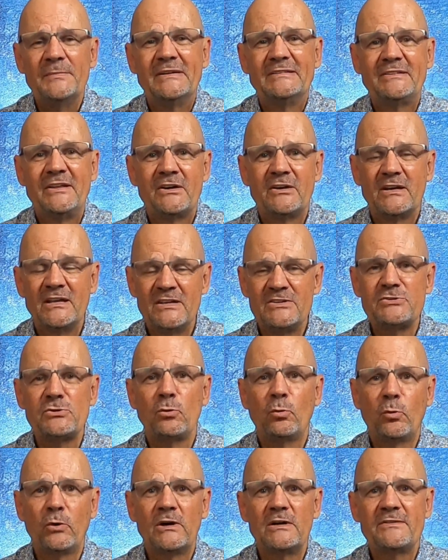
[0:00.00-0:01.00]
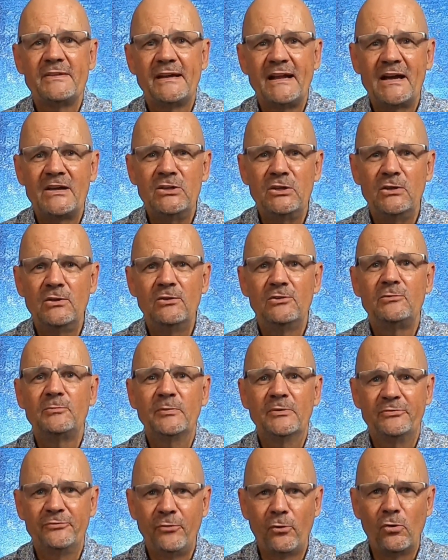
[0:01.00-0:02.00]
but there is a word that I
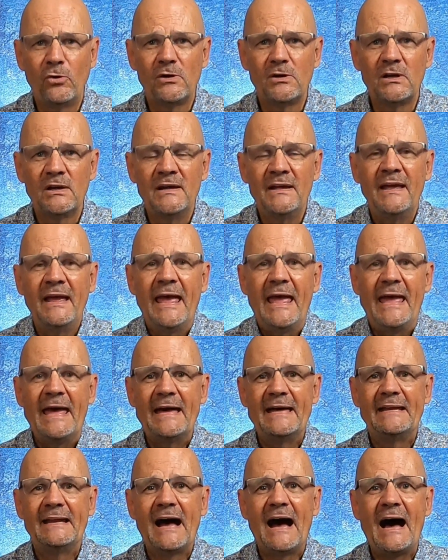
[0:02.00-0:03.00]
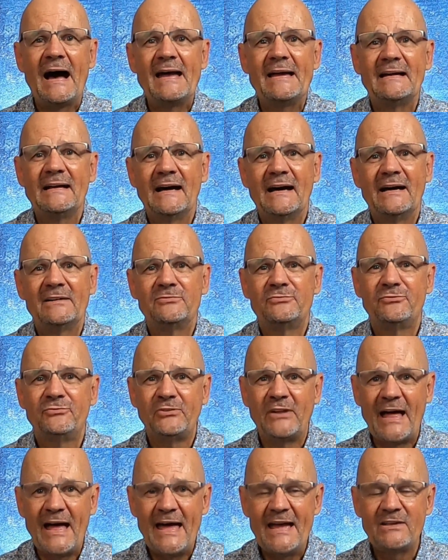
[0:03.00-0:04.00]
used before and I got
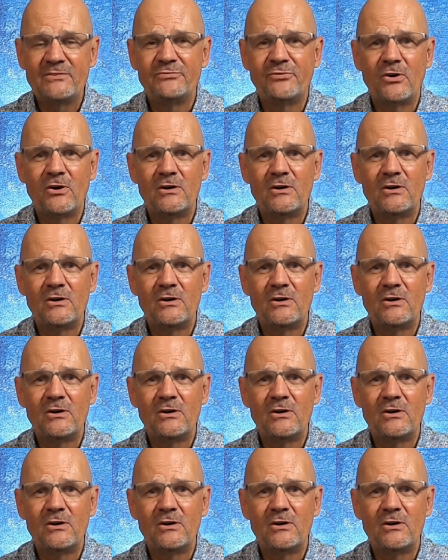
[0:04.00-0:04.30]
flagged